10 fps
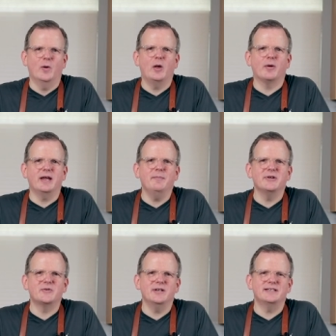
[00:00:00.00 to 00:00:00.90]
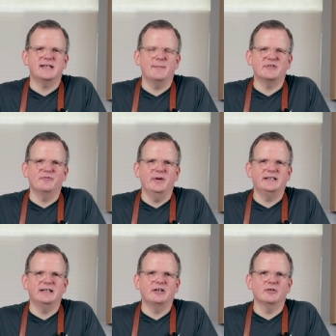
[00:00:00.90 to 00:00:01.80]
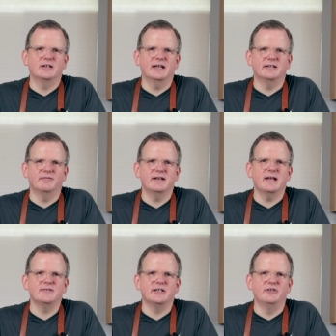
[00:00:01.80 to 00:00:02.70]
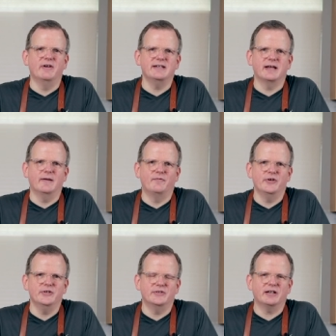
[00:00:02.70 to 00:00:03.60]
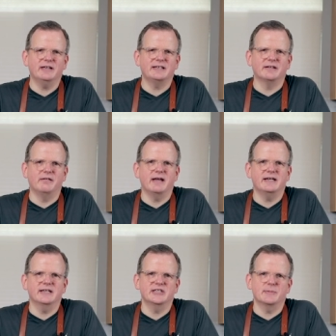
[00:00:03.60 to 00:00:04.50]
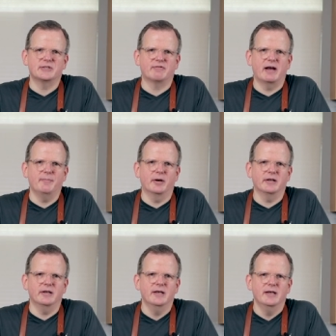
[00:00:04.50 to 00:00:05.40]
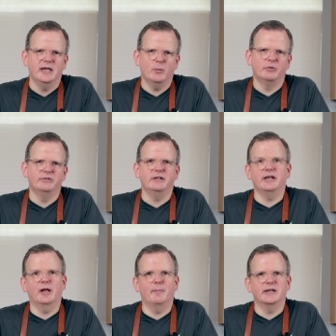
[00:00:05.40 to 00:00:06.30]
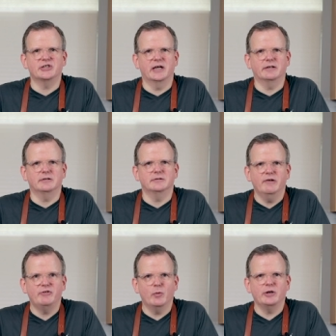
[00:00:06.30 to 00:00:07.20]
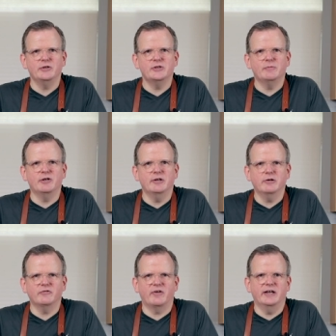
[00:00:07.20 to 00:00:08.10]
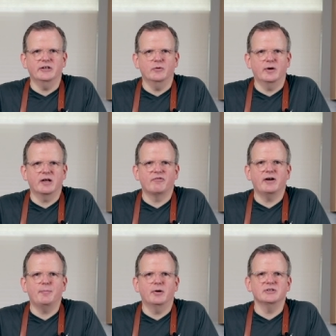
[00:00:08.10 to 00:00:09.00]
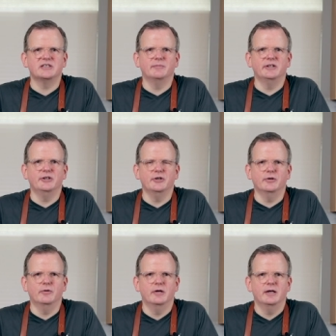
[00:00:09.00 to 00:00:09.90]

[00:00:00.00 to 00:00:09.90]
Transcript: While we're in between steps of making croqueta, right now is a great time for you to click the like and subscribe button. It will really help my channel. If you want YouTube to notify you whenever I post something new,